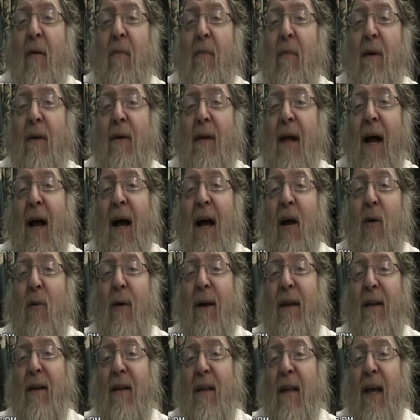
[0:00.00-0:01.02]
But I
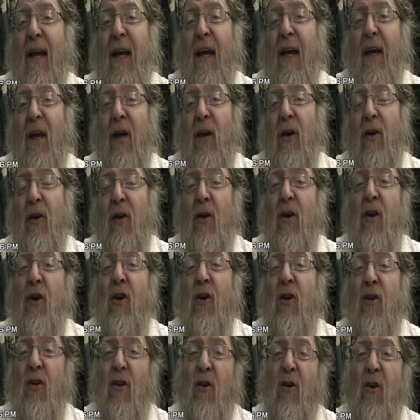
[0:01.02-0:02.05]
went there
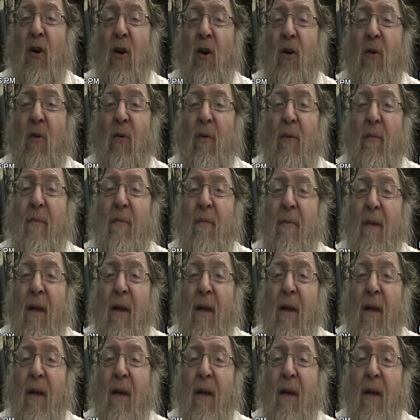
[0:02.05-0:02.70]
years ago